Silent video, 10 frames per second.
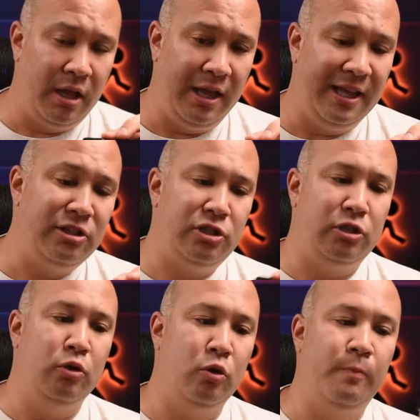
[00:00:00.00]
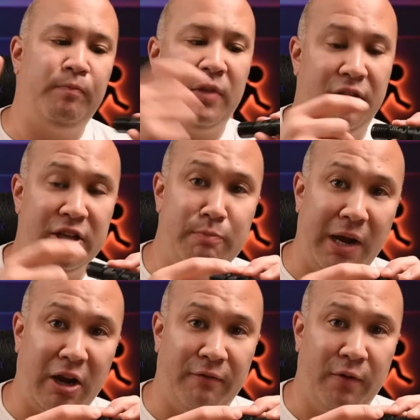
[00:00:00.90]
into this
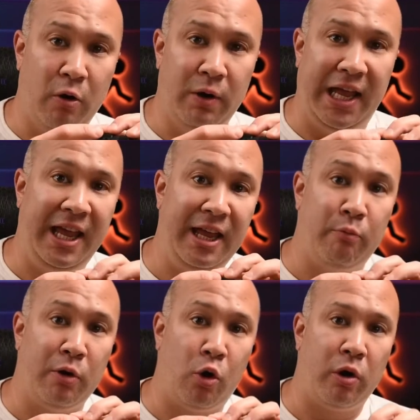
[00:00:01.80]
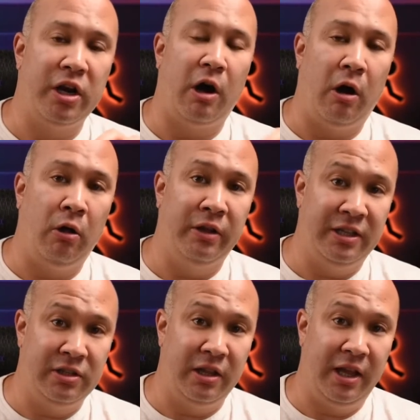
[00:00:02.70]
microphone and get recorded all
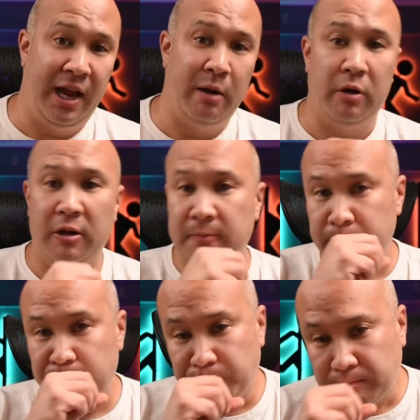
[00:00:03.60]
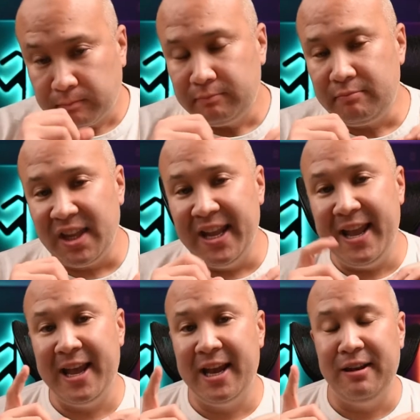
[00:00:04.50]
into the camera.
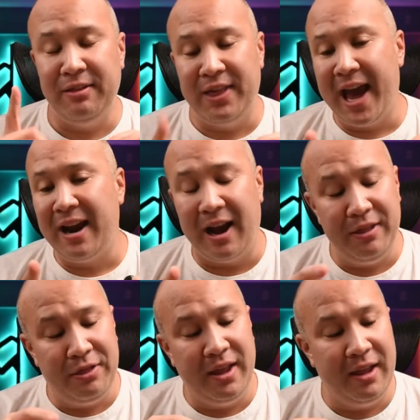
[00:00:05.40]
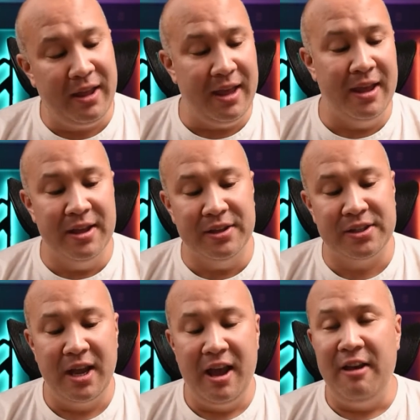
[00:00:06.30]
And that, I think,
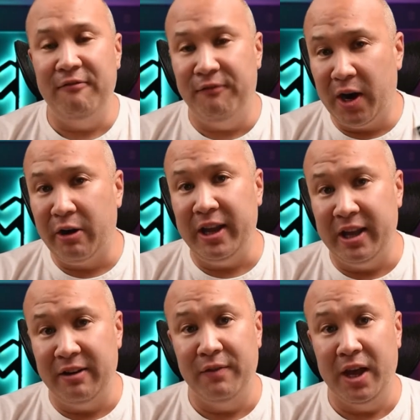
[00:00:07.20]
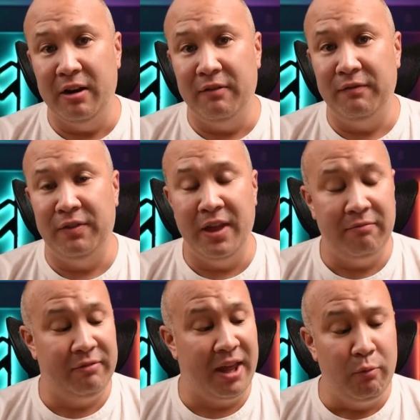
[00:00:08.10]
is very innovative.
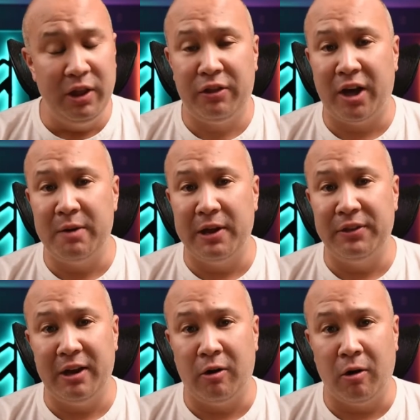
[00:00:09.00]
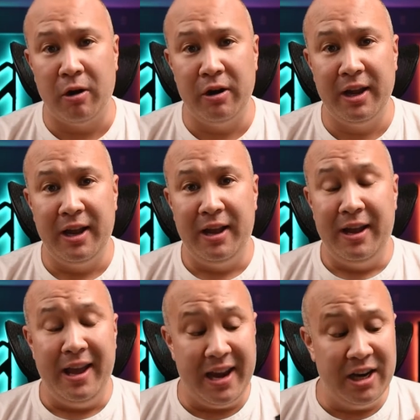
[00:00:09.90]
They really thought about that hard,
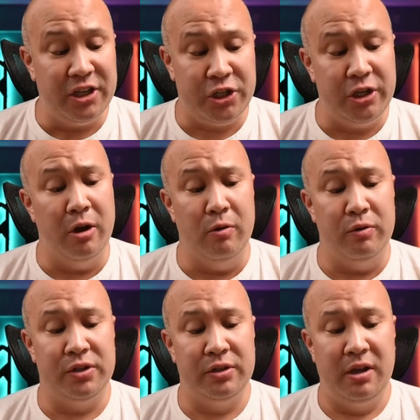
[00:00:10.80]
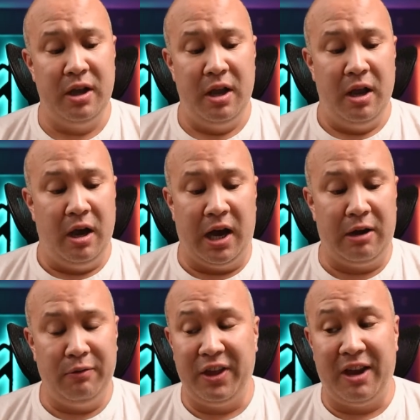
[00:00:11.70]
and it shows. I
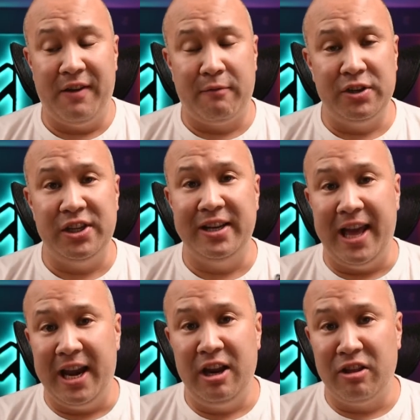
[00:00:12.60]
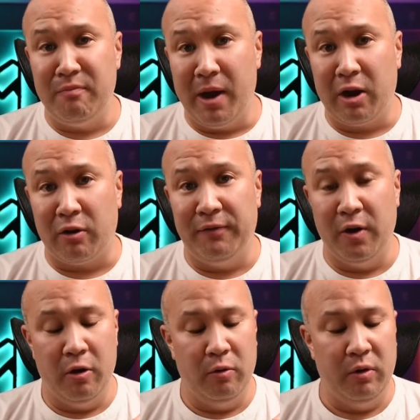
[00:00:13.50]
don't think I've ever seen any other
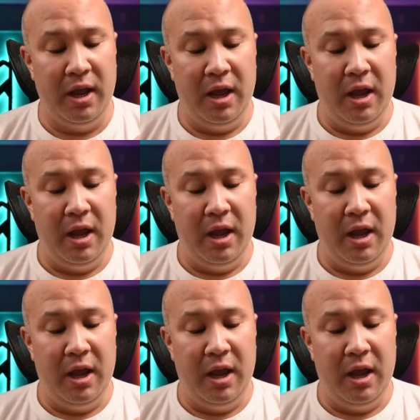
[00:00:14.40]
microphone